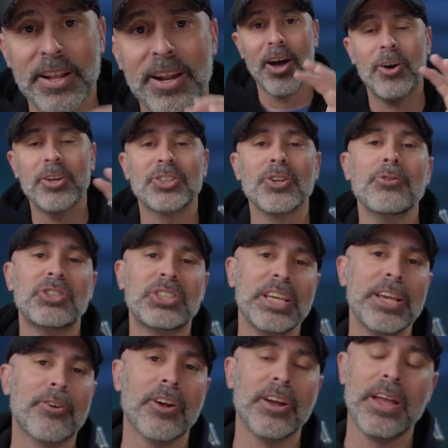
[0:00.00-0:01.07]
Now it's no
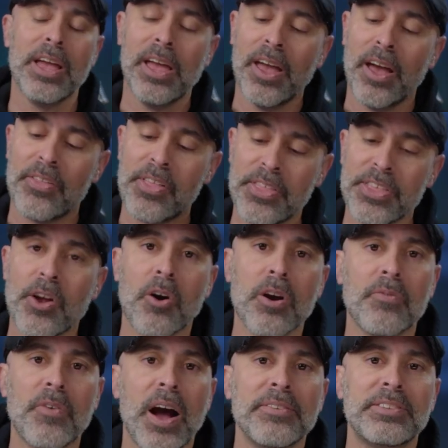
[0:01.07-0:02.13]
secret that the
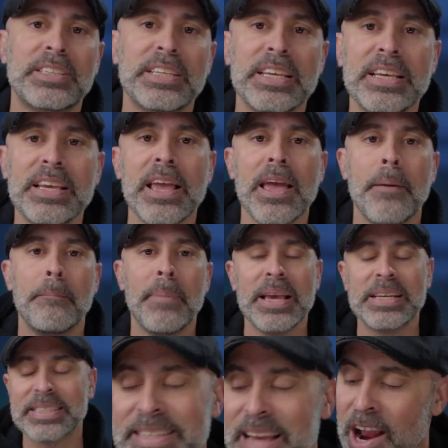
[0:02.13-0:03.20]
R five C
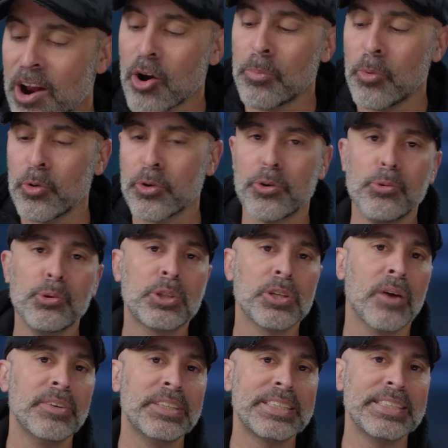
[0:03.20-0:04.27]
makes terrible use
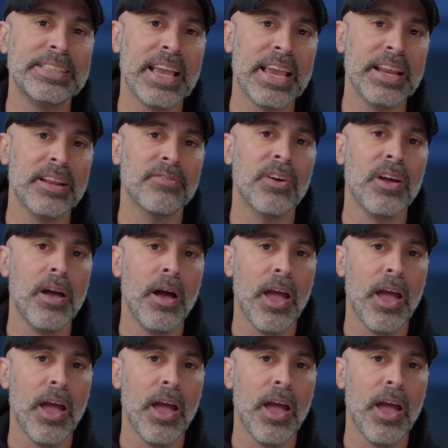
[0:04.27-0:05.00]
of its native